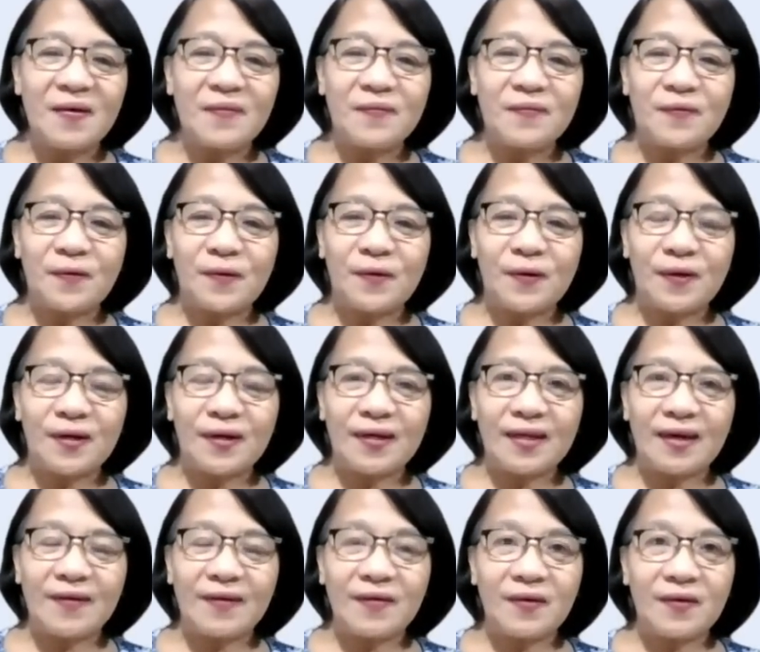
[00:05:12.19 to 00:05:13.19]
for
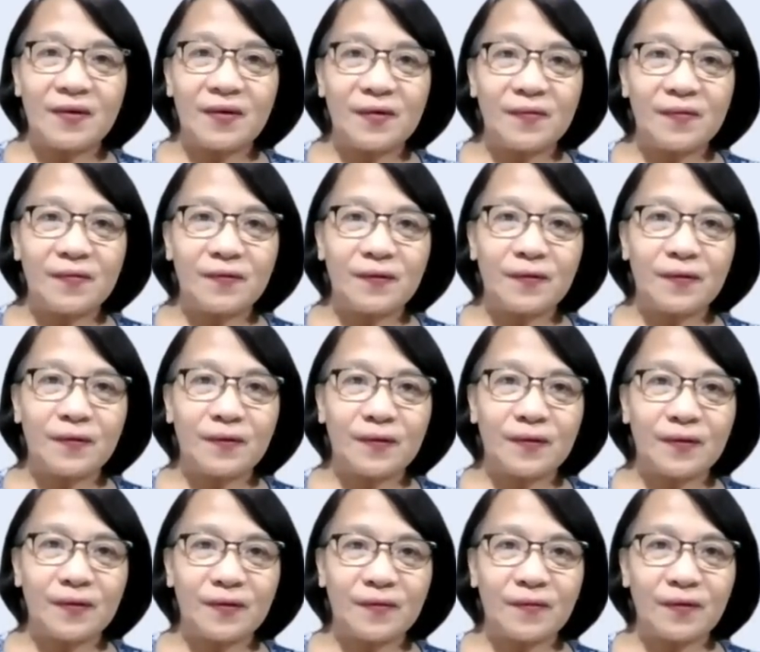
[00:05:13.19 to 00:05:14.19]
the ano no
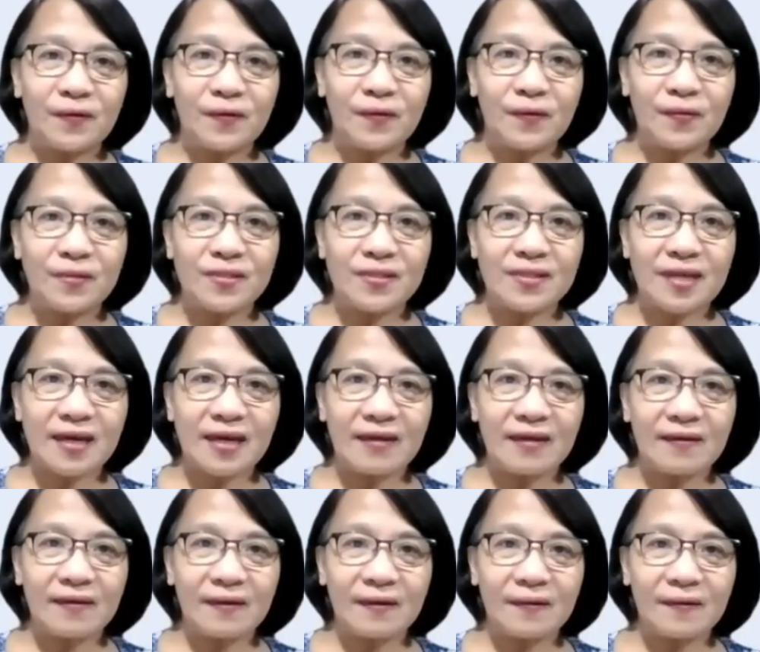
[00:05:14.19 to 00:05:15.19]
for those
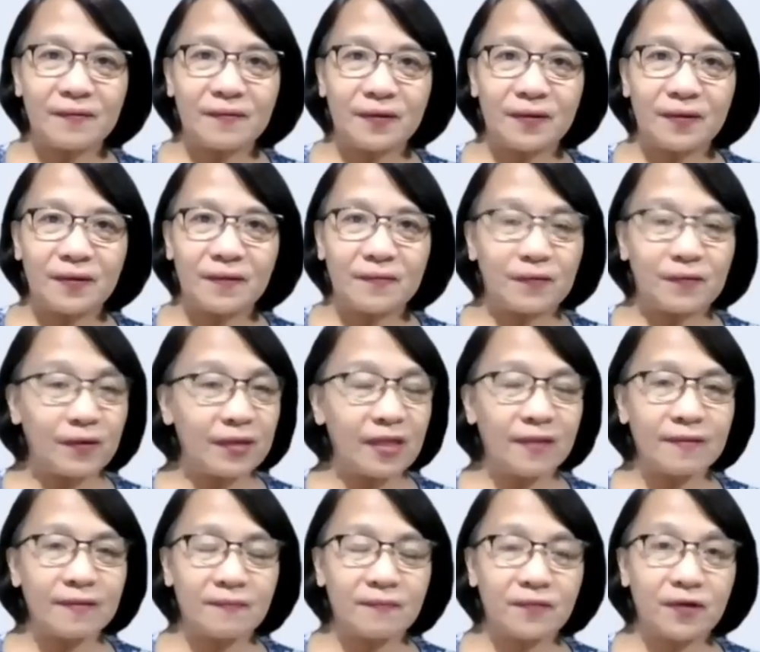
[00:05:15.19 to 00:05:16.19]
era for
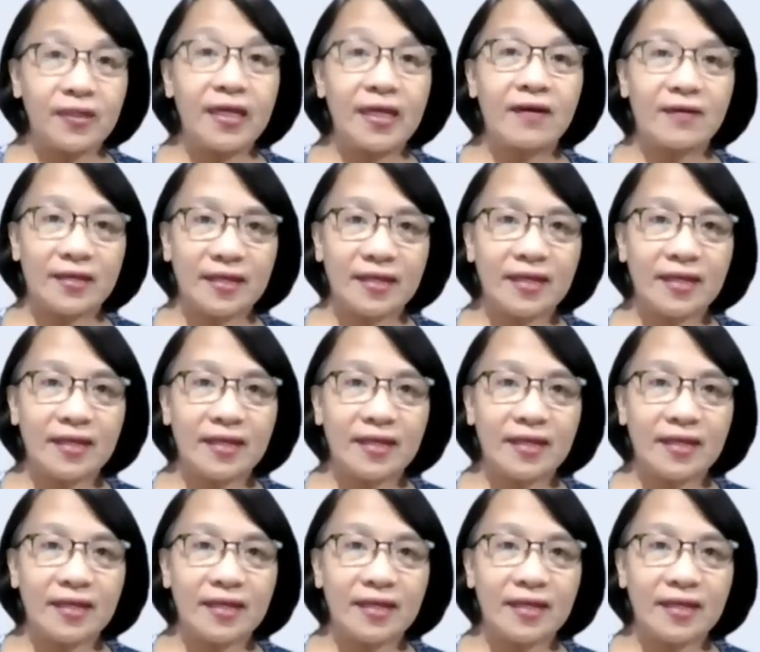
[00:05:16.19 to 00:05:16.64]
the real